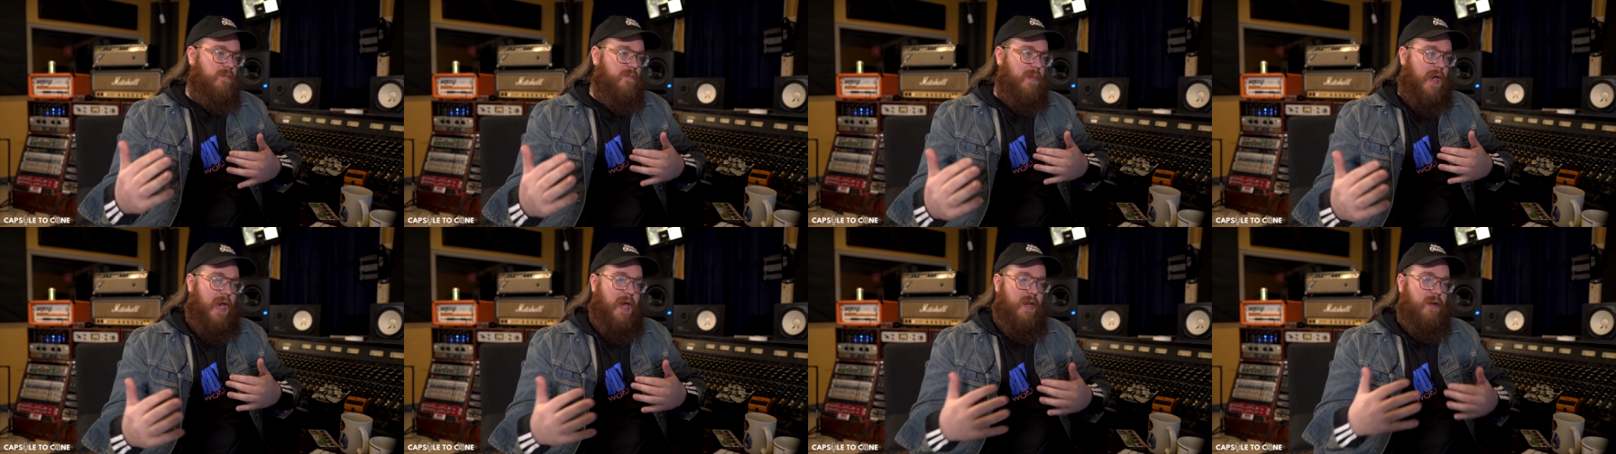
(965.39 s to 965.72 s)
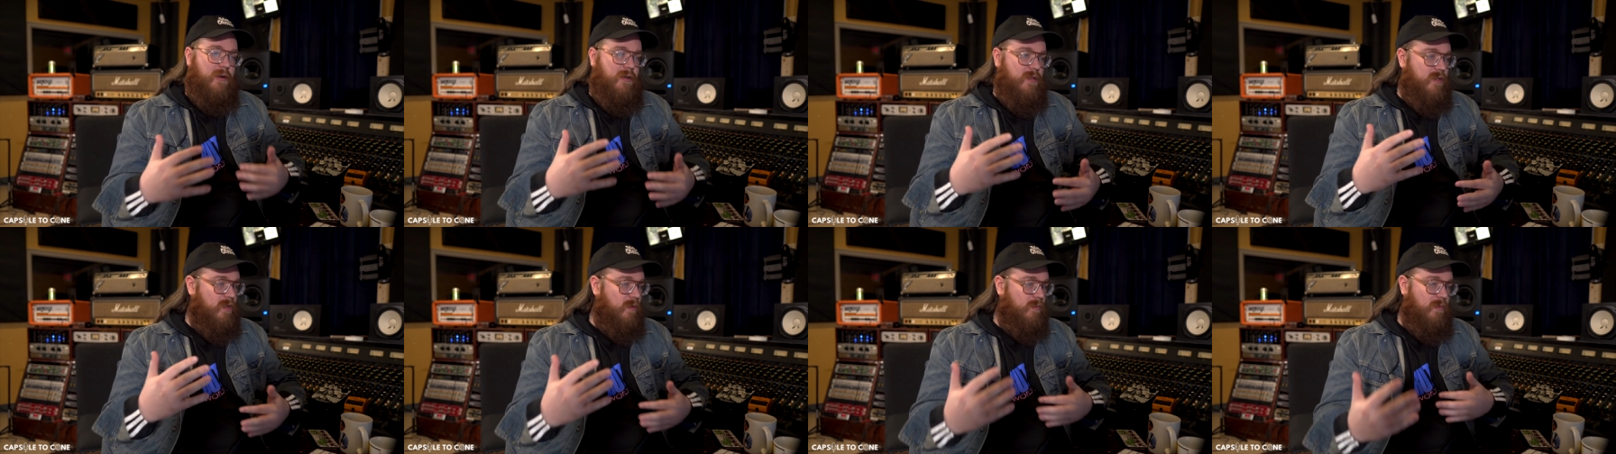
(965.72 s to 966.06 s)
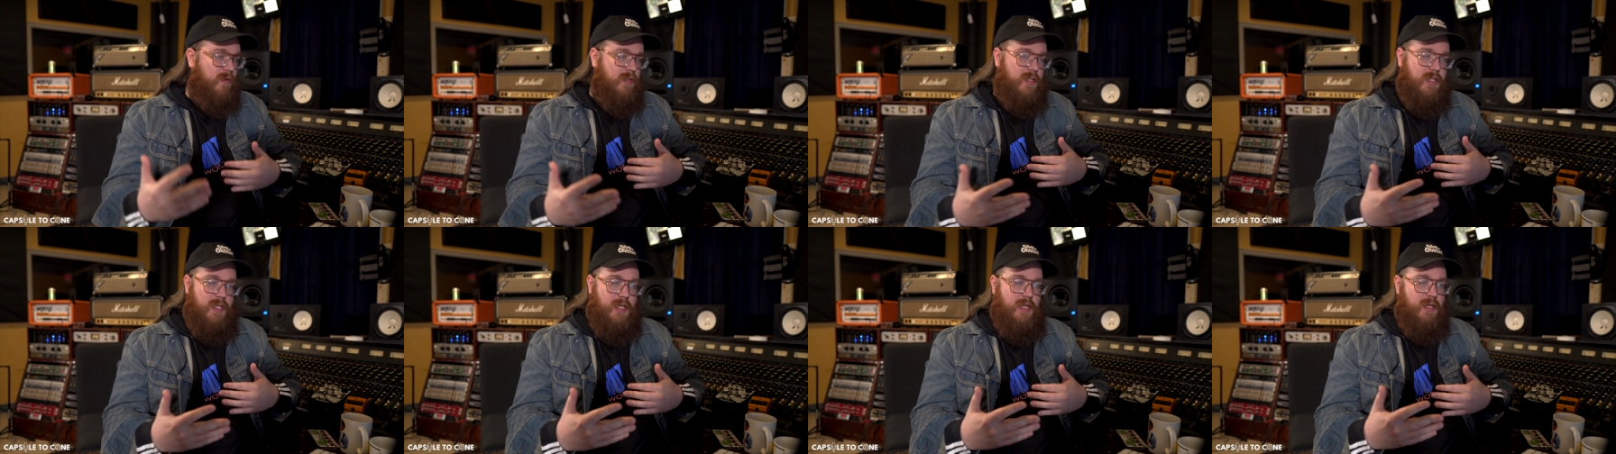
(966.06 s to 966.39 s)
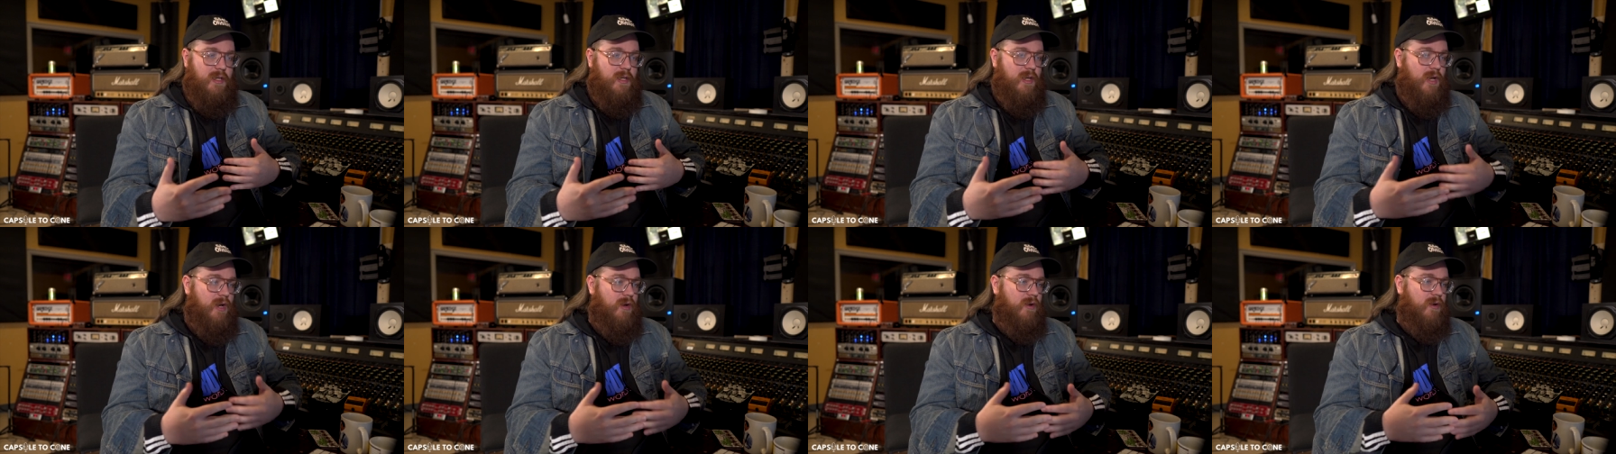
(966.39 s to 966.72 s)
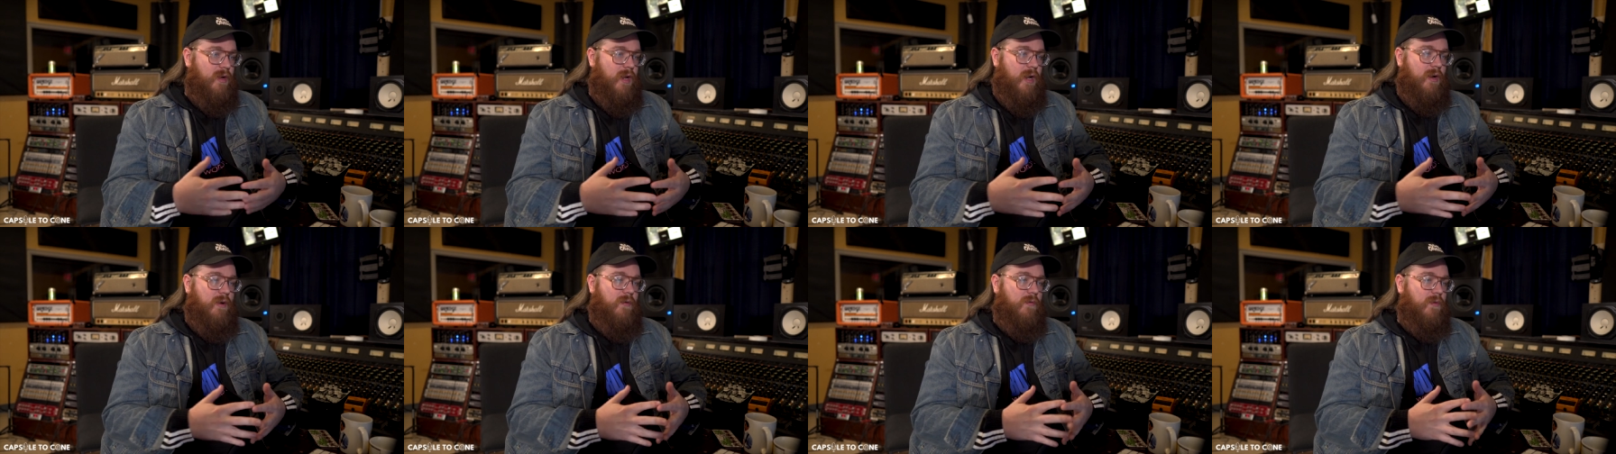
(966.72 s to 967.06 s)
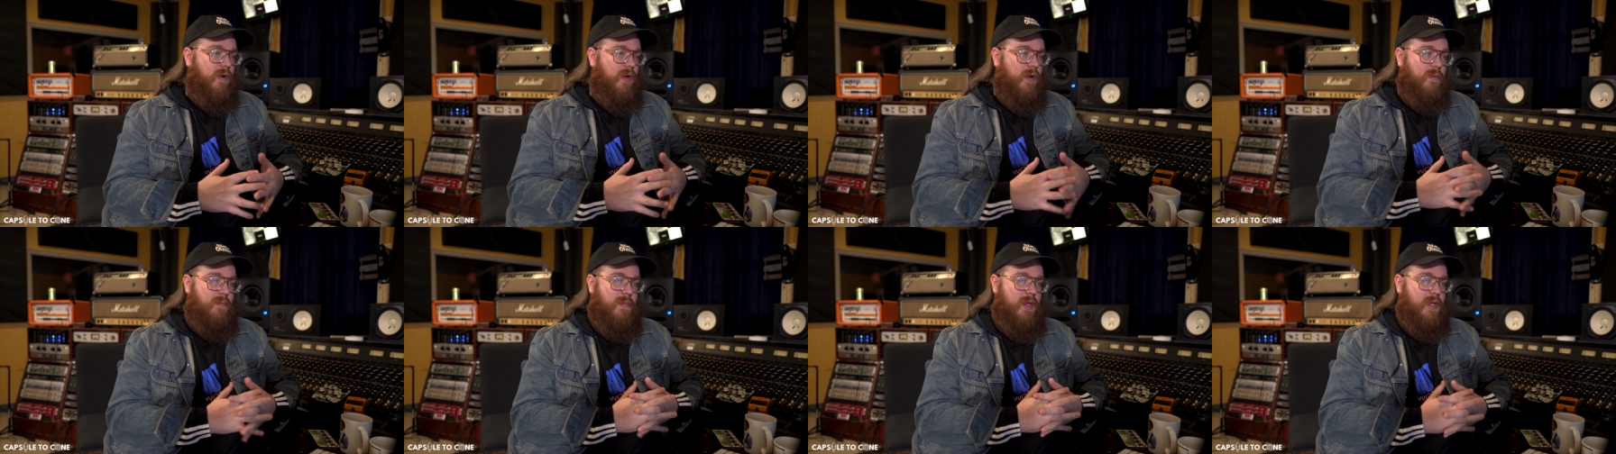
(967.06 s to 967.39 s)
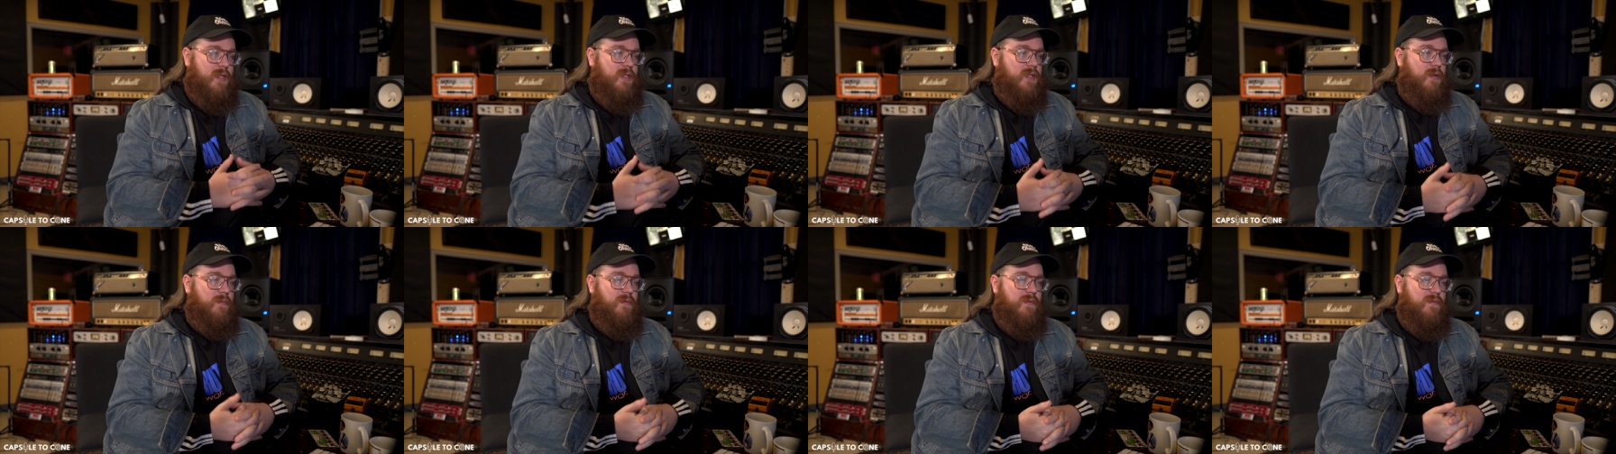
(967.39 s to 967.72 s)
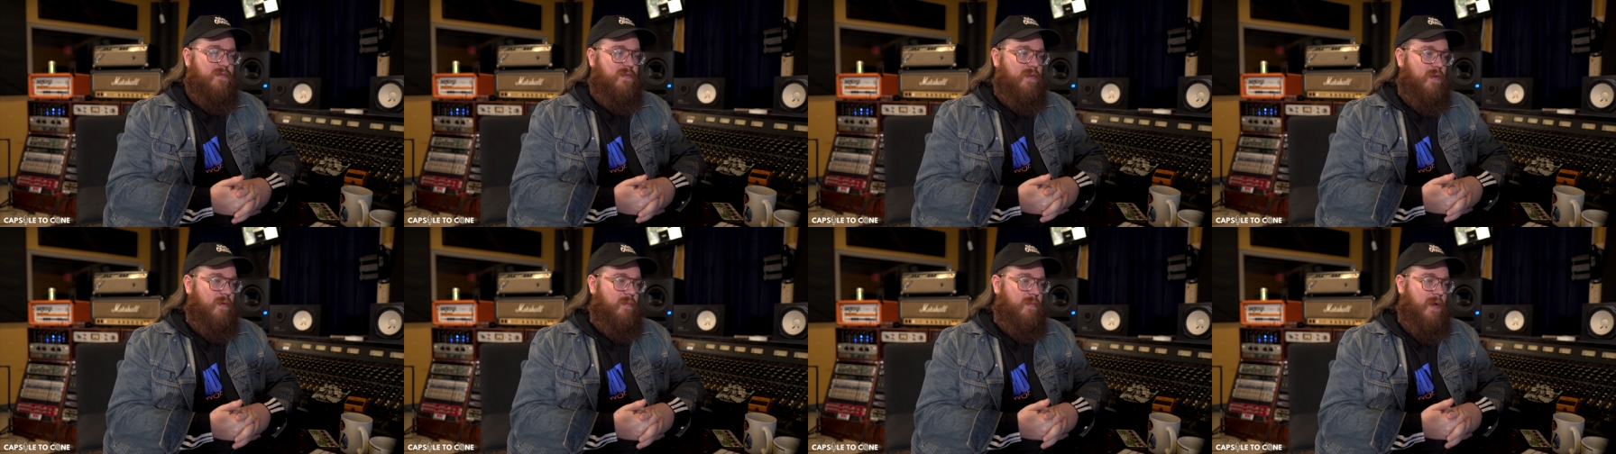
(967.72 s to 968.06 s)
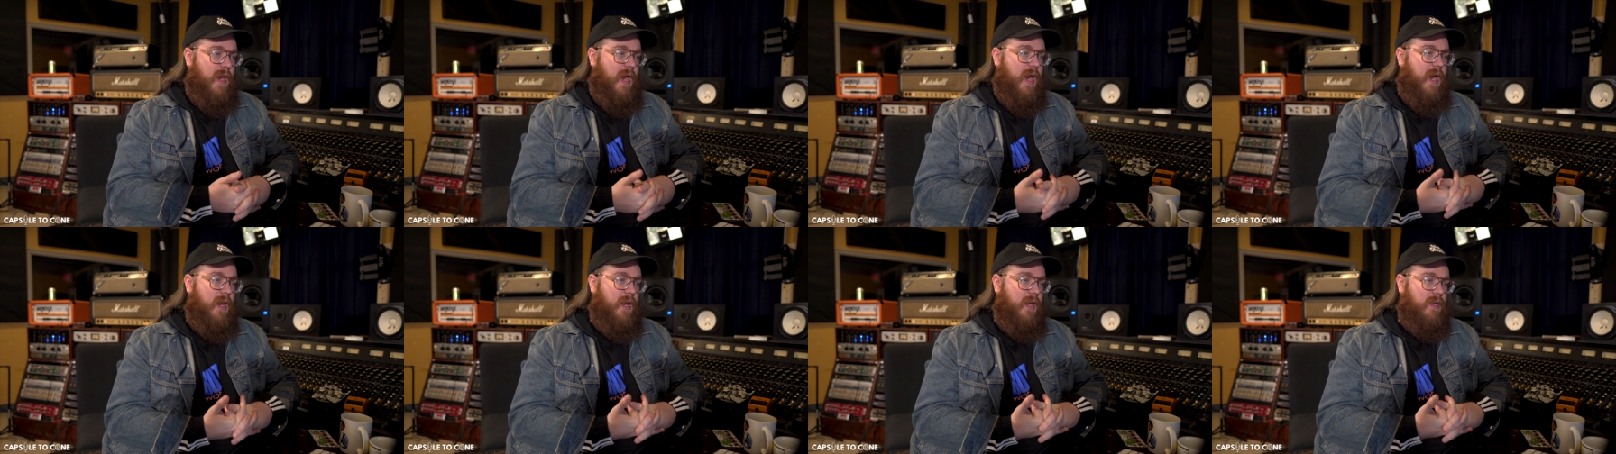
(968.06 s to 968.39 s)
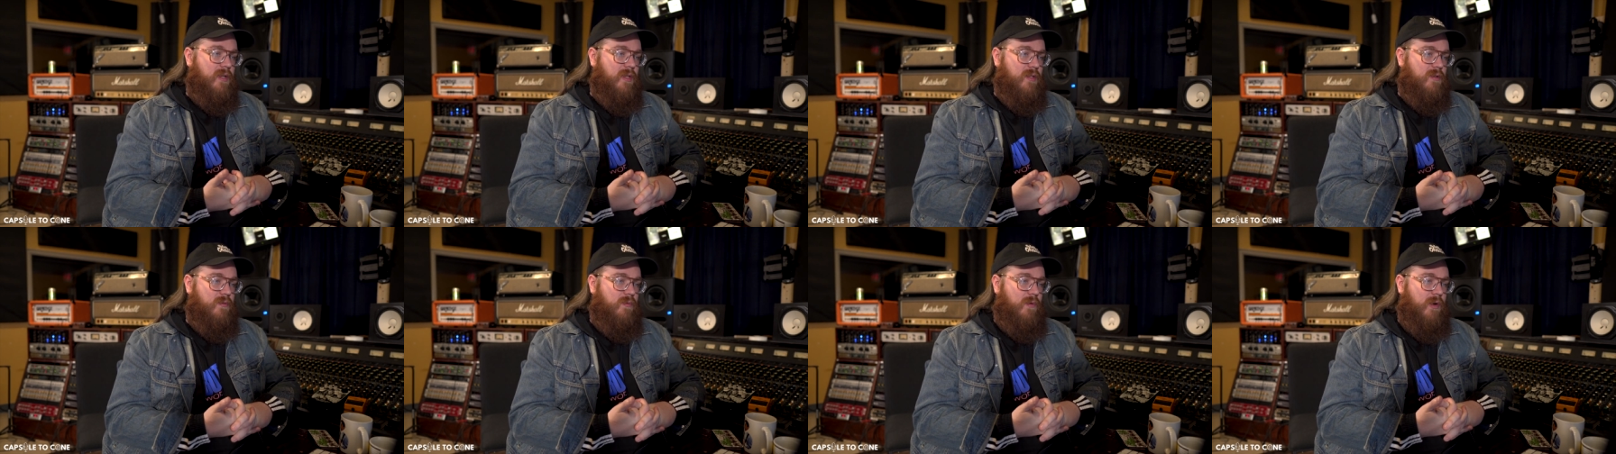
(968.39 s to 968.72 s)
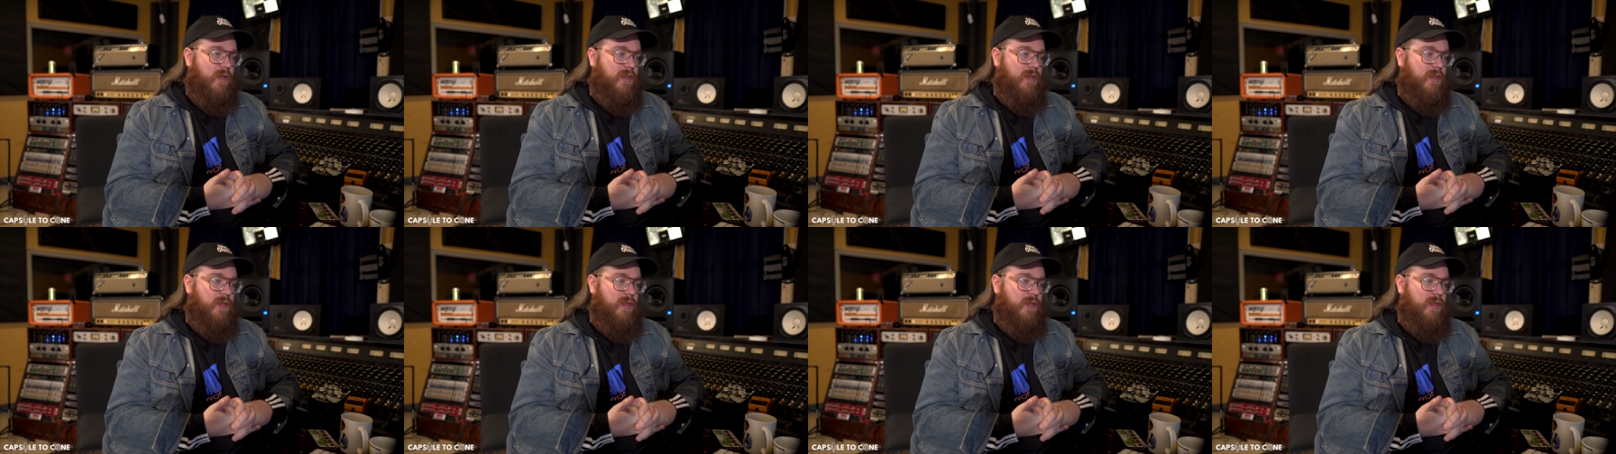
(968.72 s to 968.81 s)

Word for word: batter someone's ego and i don't want to make someone feel bad i just